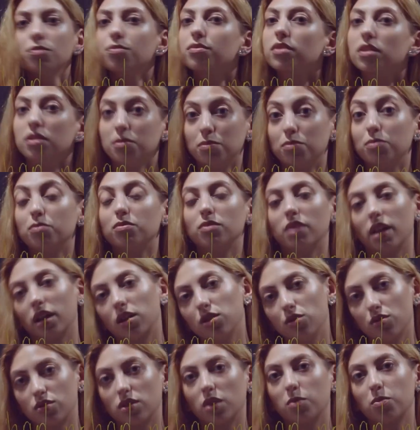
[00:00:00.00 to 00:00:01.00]
and like
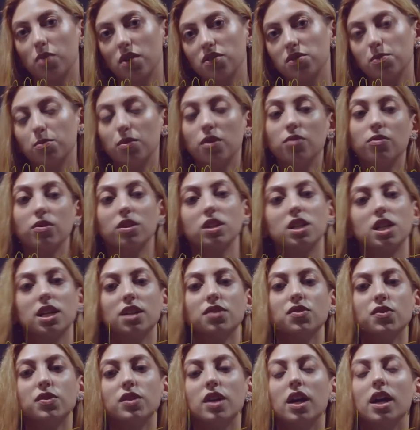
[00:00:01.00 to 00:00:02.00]
using present perfect
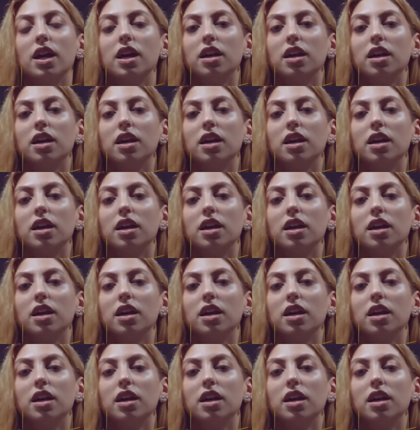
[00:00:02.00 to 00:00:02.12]
tense,